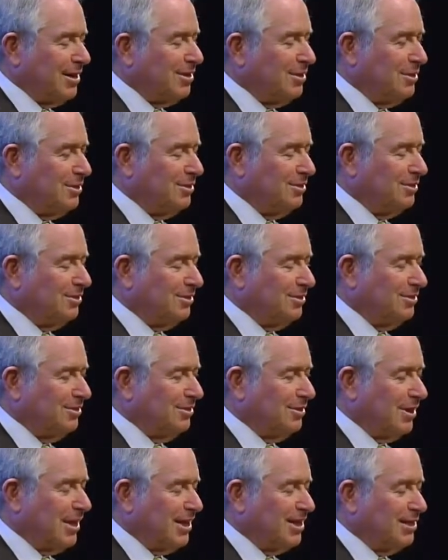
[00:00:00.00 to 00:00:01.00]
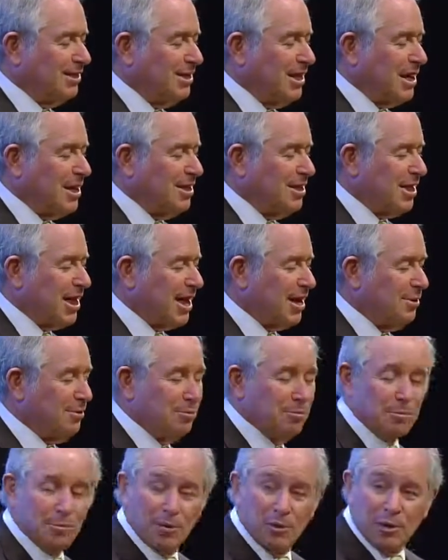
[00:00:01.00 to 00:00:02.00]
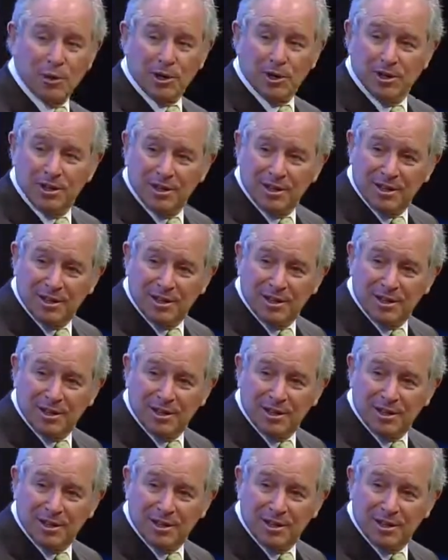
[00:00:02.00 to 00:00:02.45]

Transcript: couldn't take that on board.